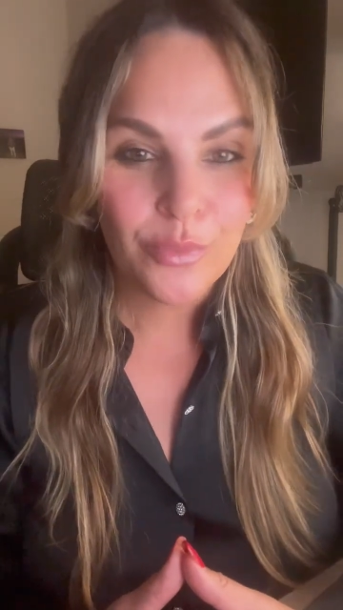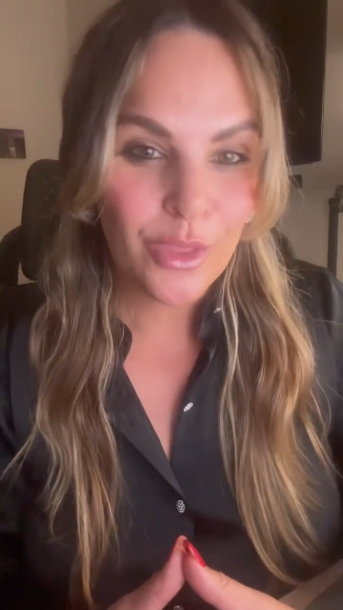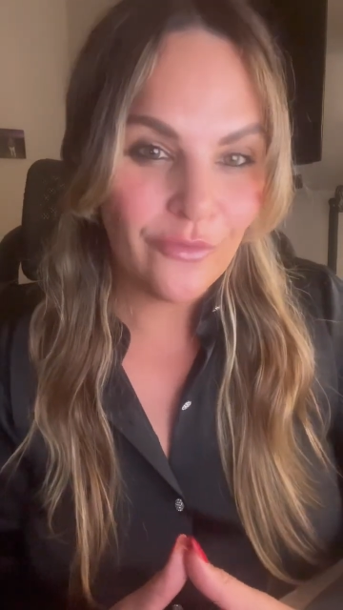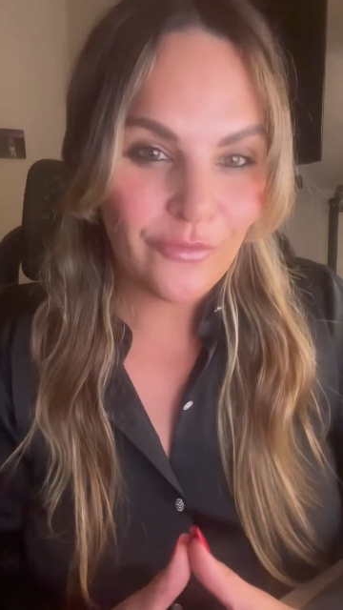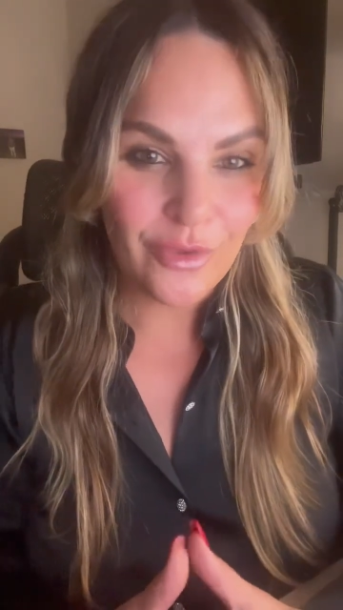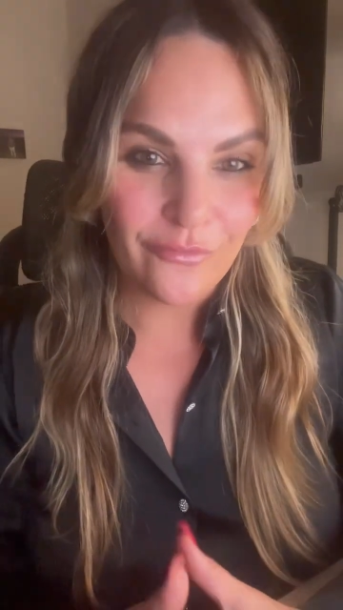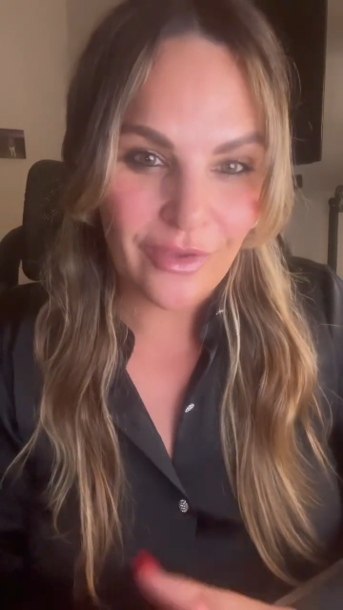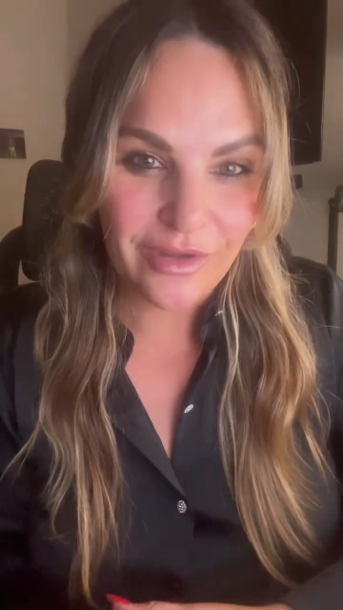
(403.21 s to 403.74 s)

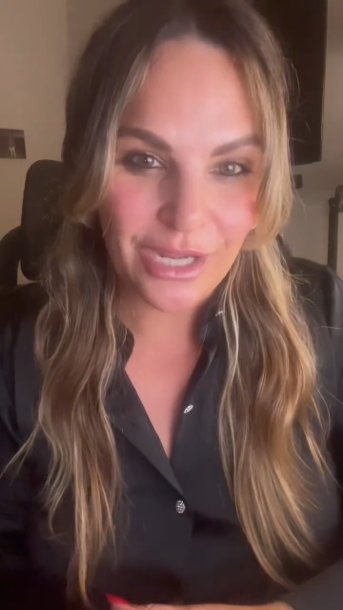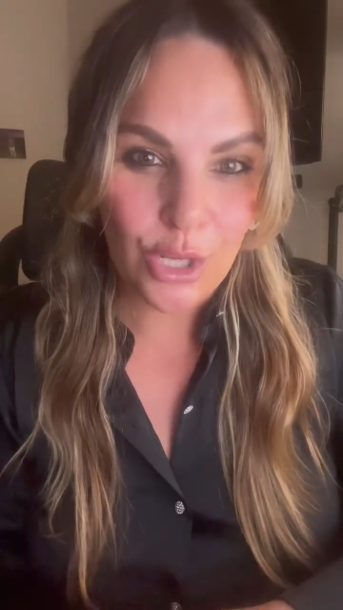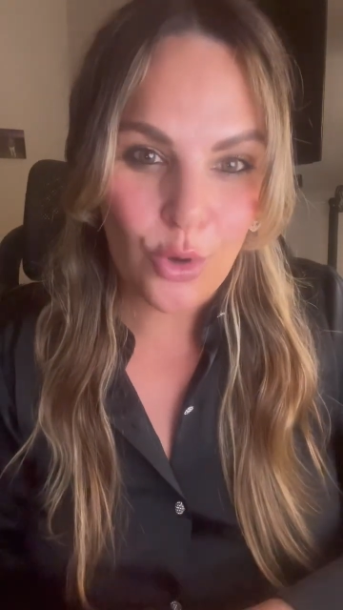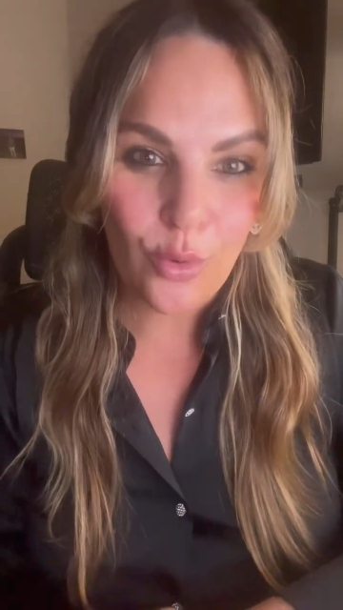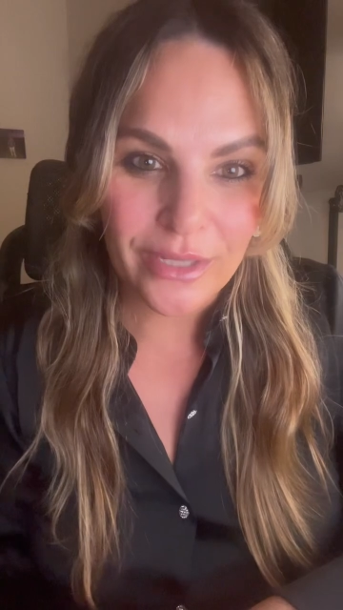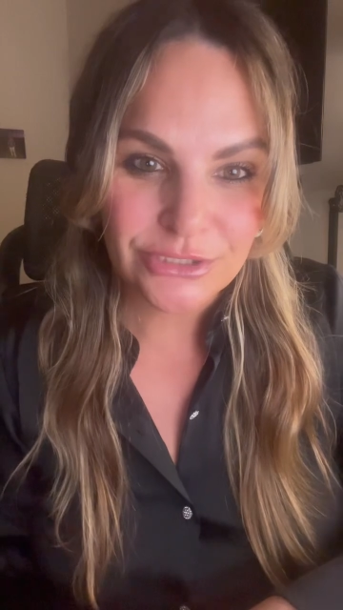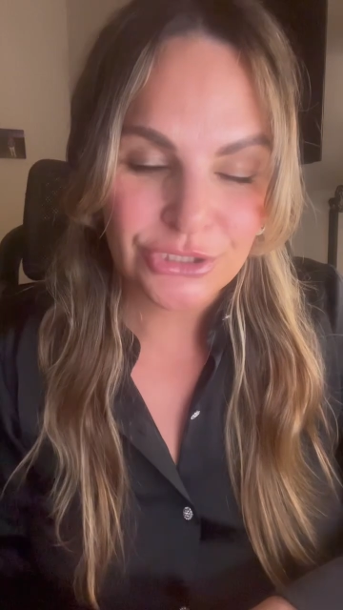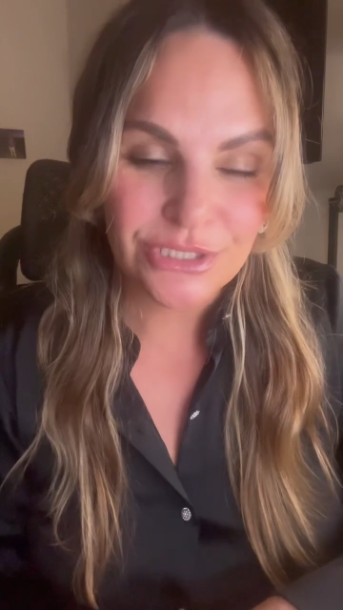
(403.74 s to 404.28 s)
If you have any
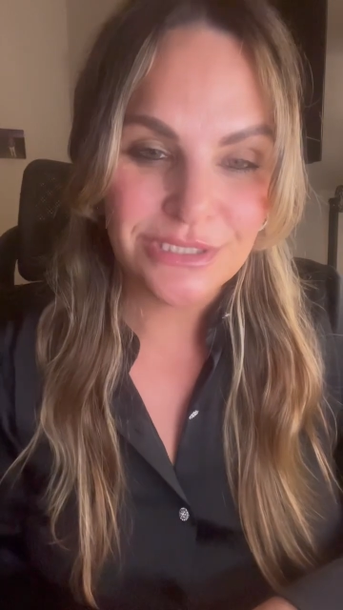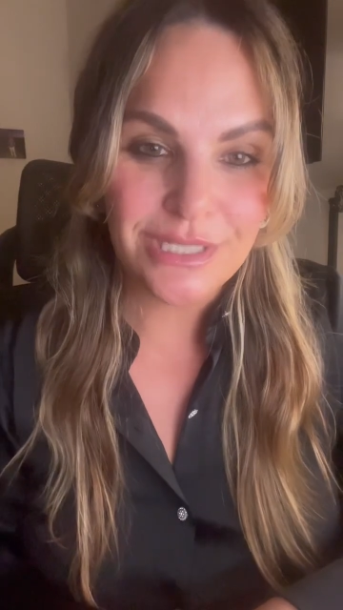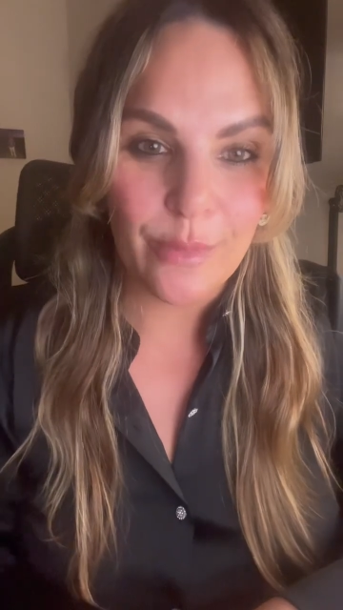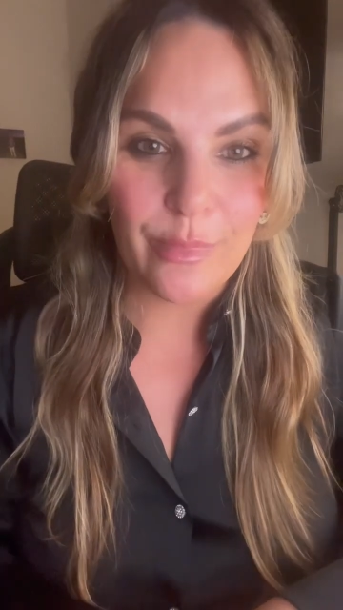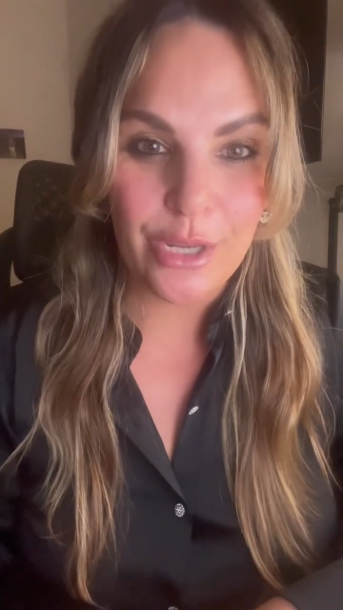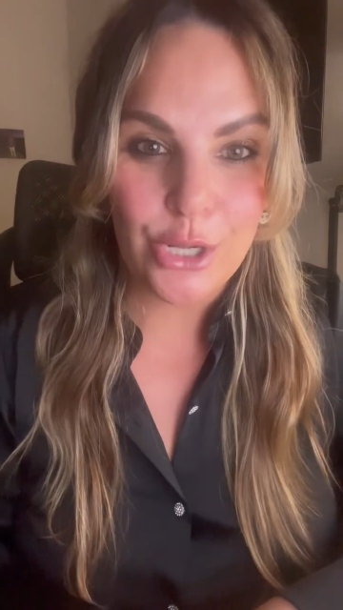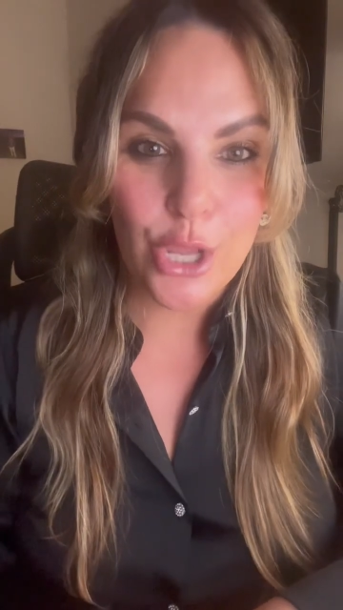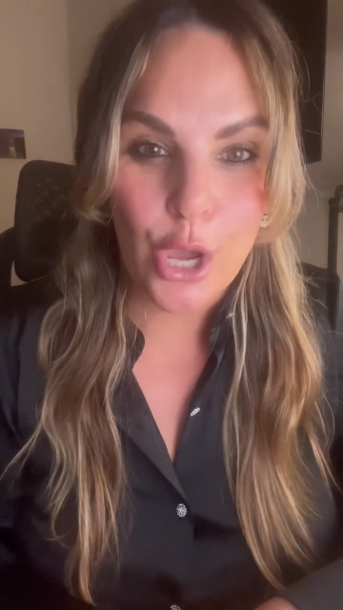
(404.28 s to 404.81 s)
questions, let
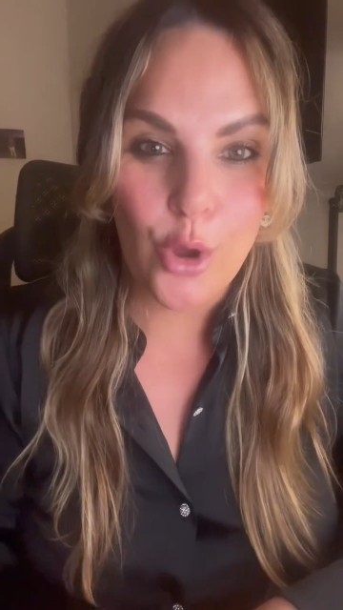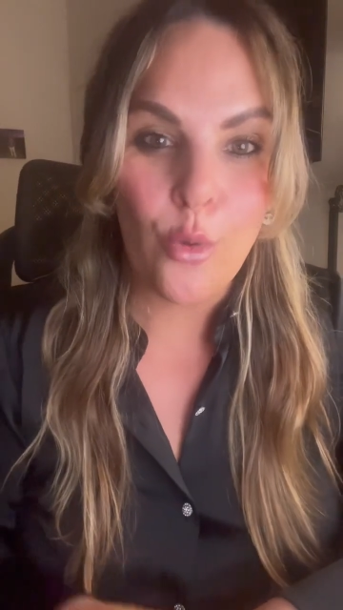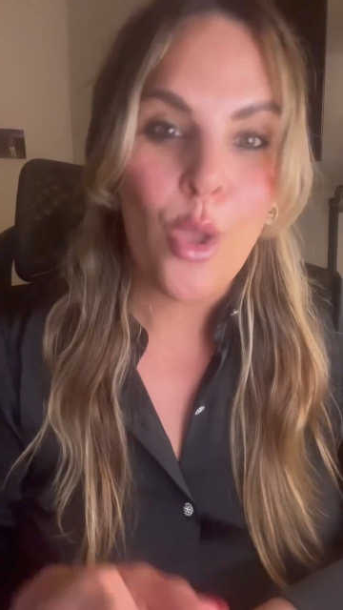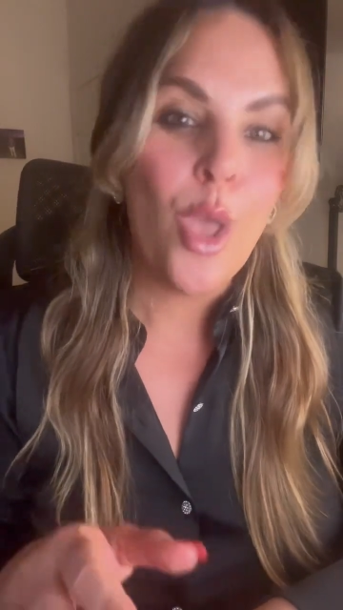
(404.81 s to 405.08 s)
me know.